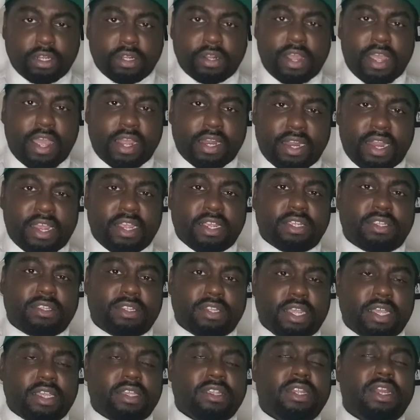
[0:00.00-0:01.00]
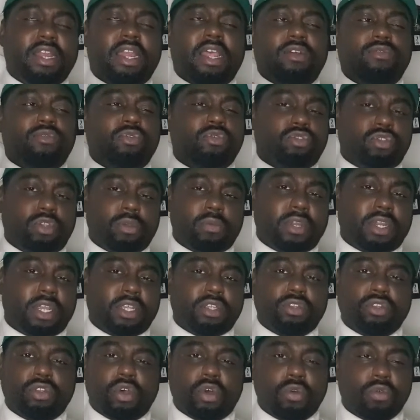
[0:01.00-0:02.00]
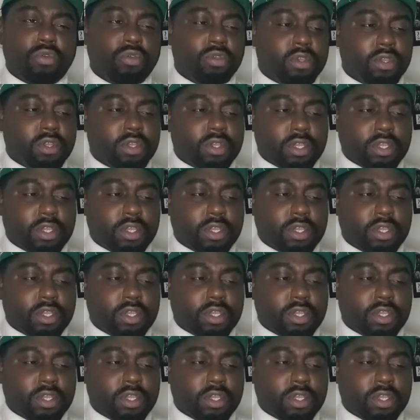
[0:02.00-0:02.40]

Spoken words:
Like, there's levels to it. There's no,